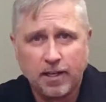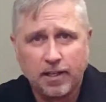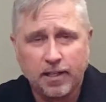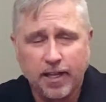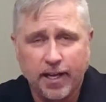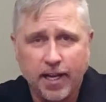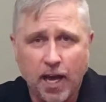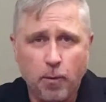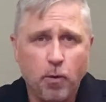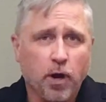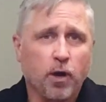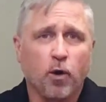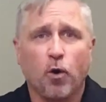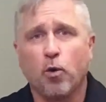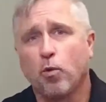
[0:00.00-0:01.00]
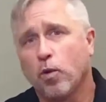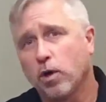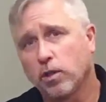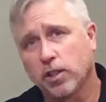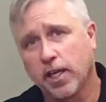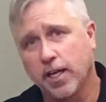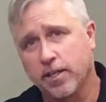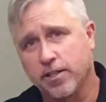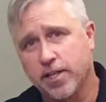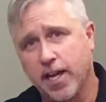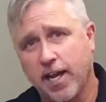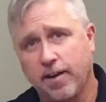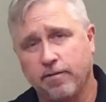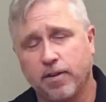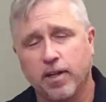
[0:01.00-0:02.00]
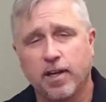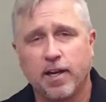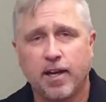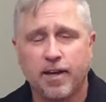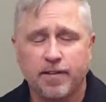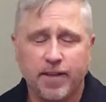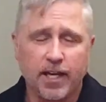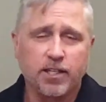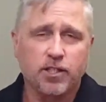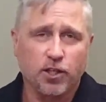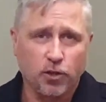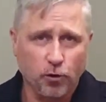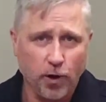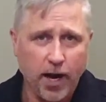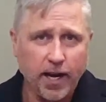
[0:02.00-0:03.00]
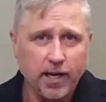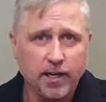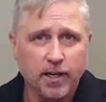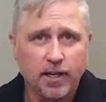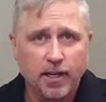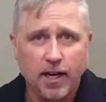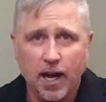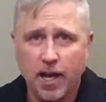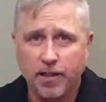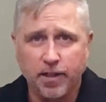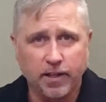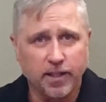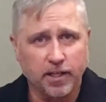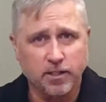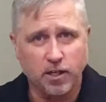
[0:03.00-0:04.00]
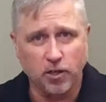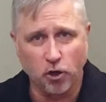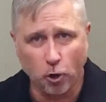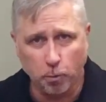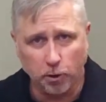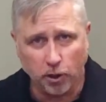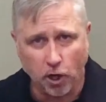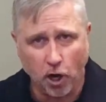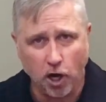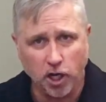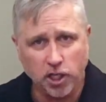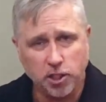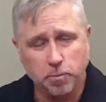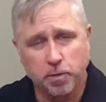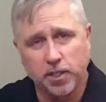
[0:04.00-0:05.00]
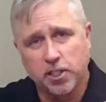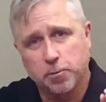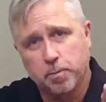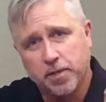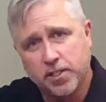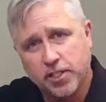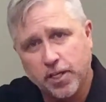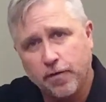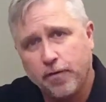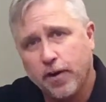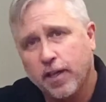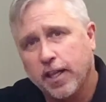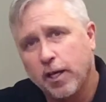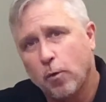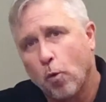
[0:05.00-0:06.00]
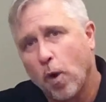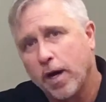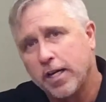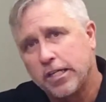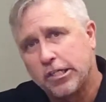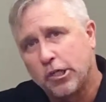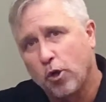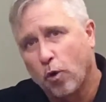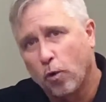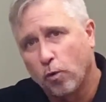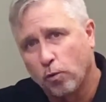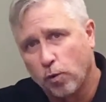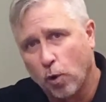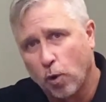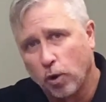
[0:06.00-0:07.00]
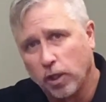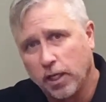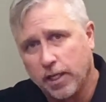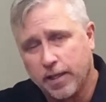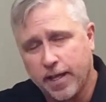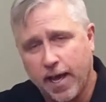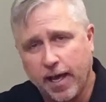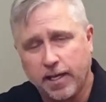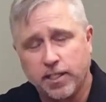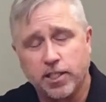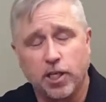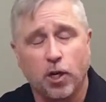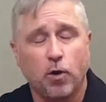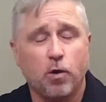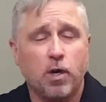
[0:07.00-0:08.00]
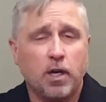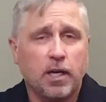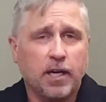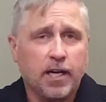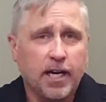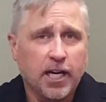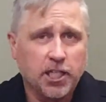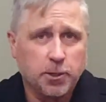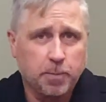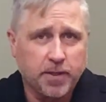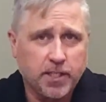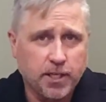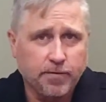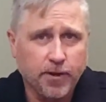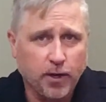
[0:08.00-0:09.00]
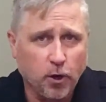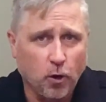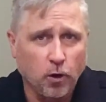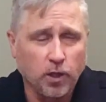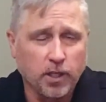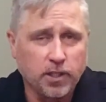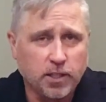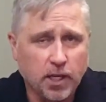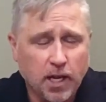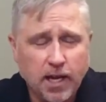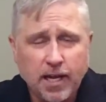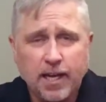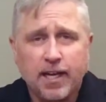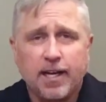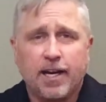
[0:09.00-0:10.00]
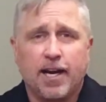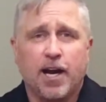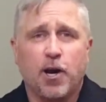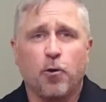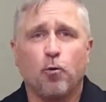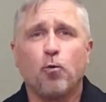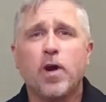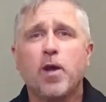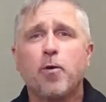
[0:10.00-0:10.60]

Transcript: Like, I want our whole world to get saved. That's great. I think that's a noble cause, but specifically, what is your role in that? So a specific goal is we